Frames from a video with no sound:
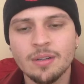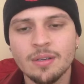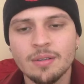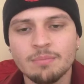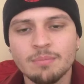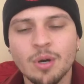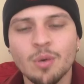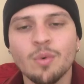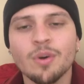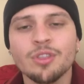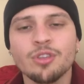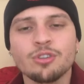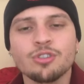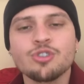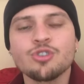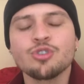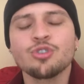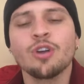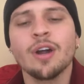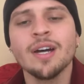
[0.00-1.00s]
But when
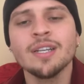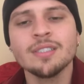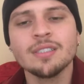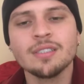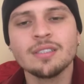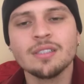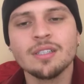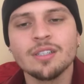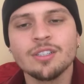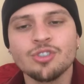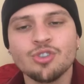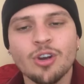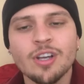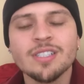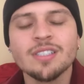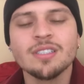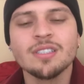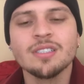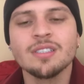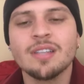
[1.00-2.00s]
there's trust
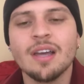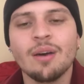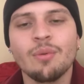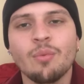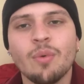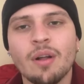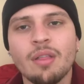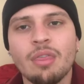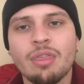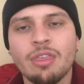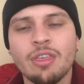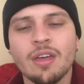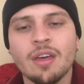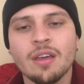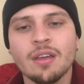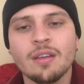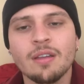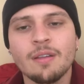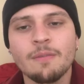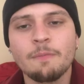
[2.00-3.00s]
is that one
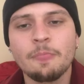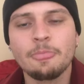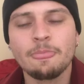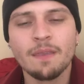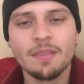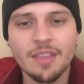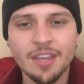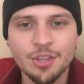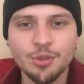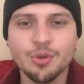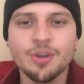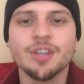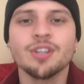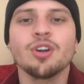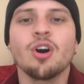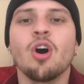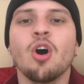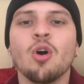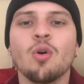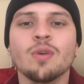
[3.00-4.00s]
thing that you
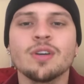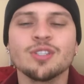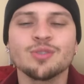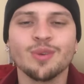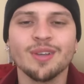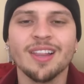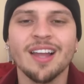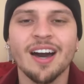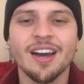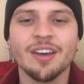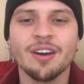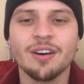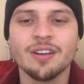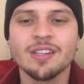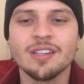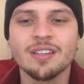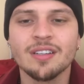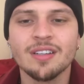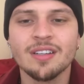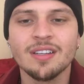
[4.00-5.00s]
can always rely
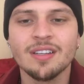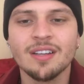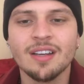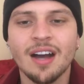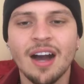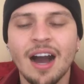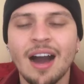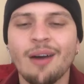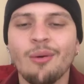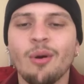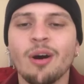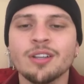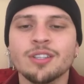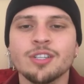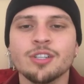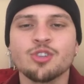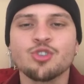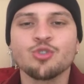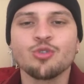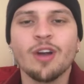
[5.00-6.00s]
on. I want
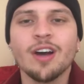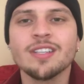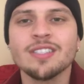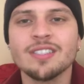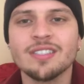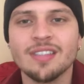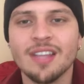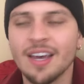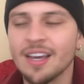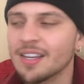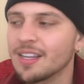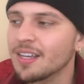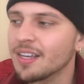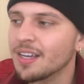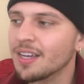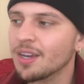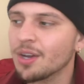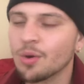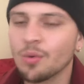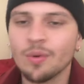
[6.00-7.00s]
to trust that
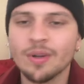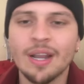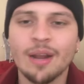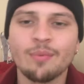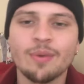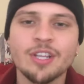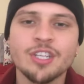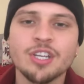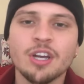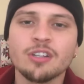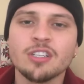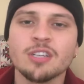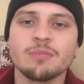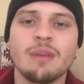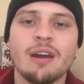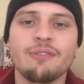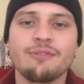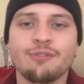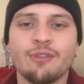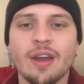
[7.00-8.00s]
when I reach out to
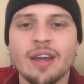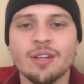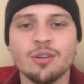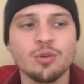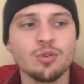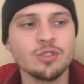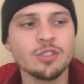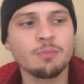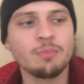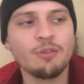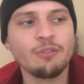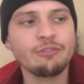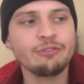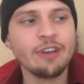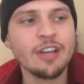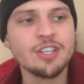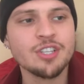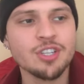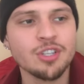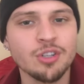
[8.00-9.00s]
my friend who's a
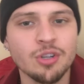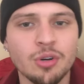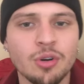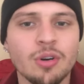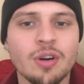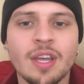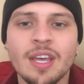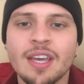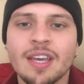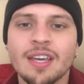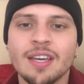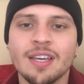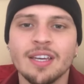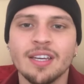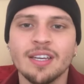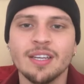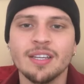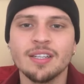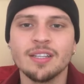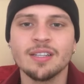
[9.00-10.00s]
professional
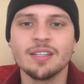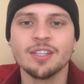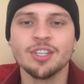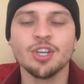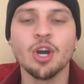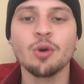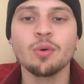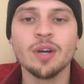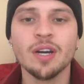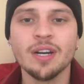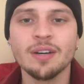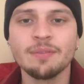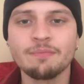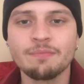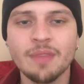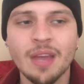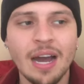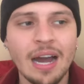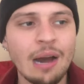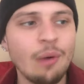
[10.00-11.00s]
in yoga,
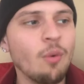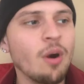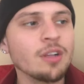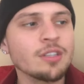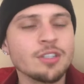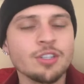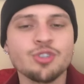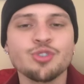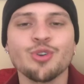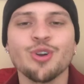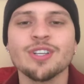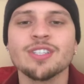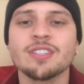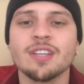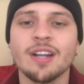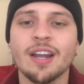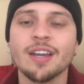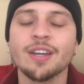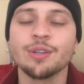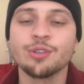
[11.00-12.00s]
I want to trust
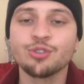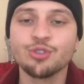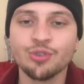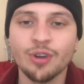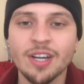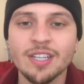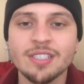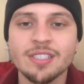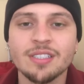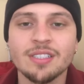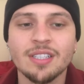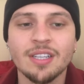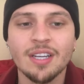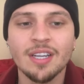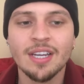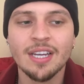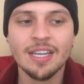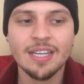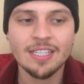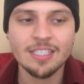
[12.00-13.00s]
that I can trust
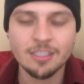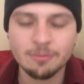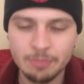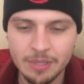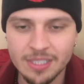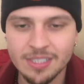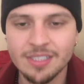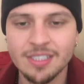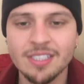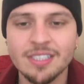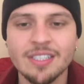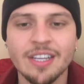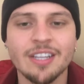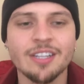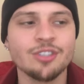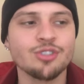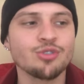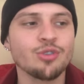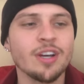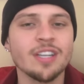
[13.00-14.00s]
his business, I
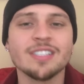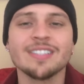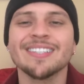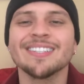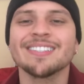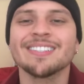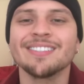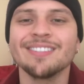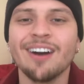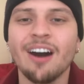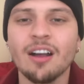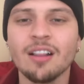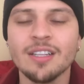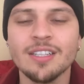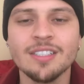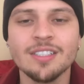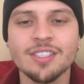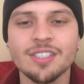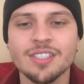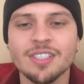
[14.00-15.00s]
can trust his
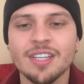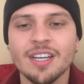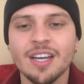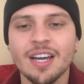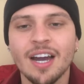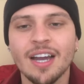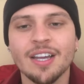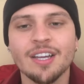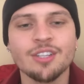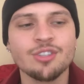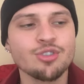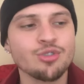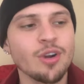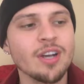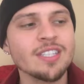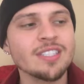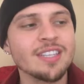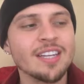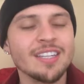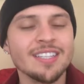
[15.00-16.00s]
knowledge, I can
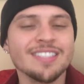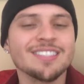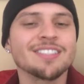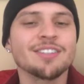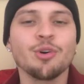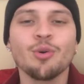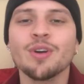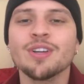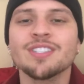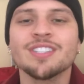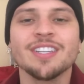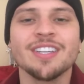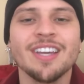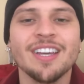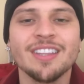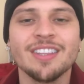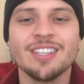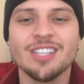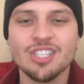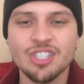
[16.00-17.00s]
trust that he's going to
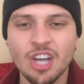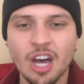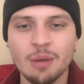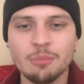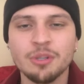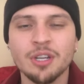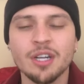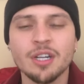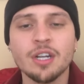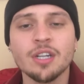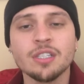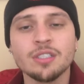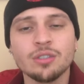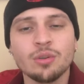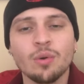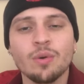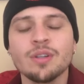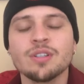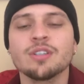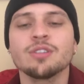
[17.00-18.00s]
get the job done and he's
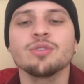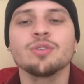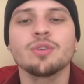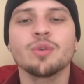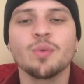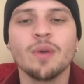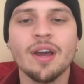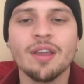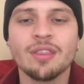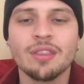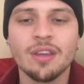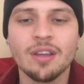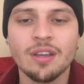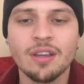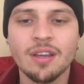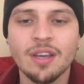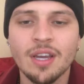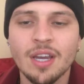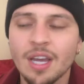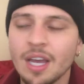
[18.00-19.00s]
going to do the right thing.
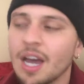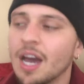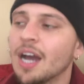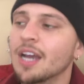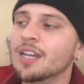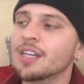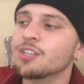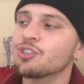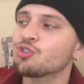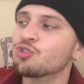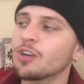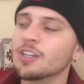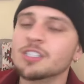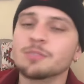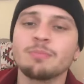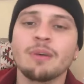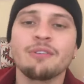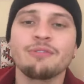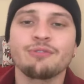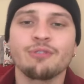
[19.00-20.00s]
I can
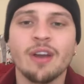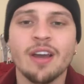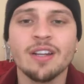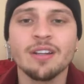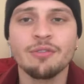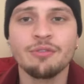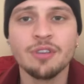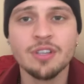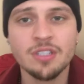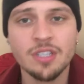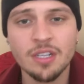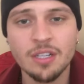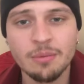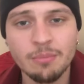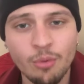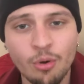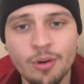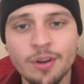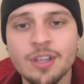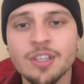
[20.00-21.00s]
trust my friend if he's in the
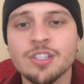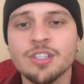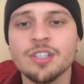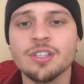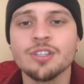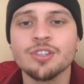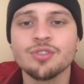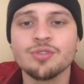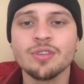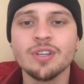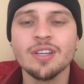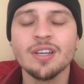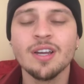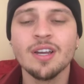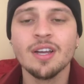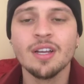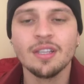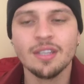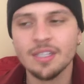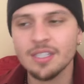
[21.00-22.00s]
mortgage industry,
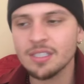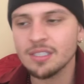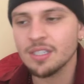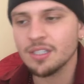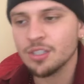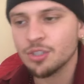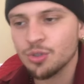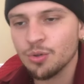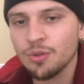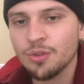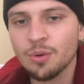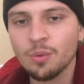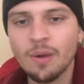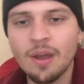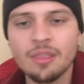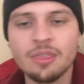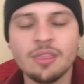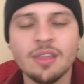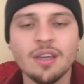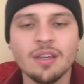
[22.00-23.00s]
that he's going to do the
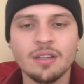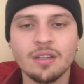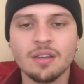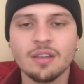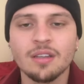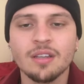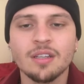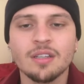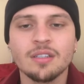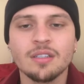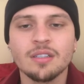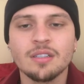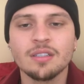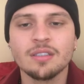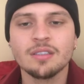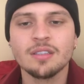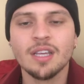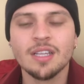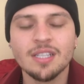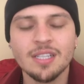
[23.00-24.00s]
right thing,
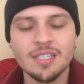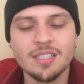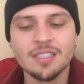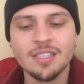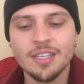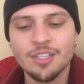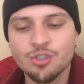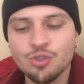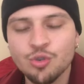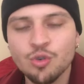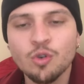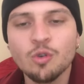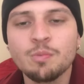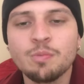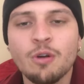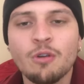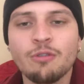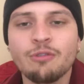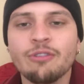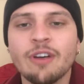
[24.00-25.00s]
that he's a true
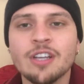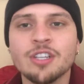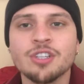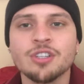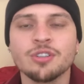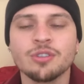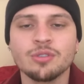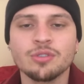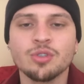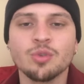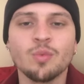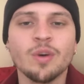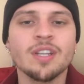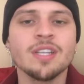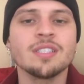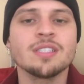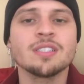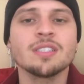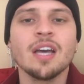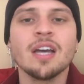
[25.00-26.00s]
professional to what
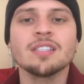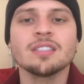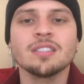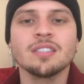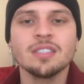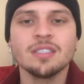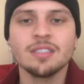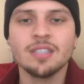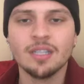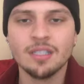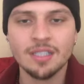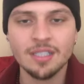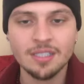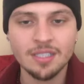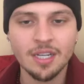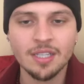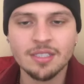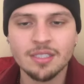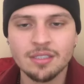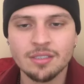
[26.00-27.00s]
he says he
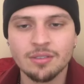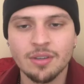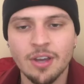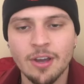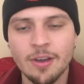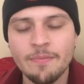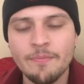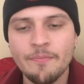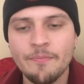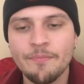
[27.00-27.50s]
does, okay?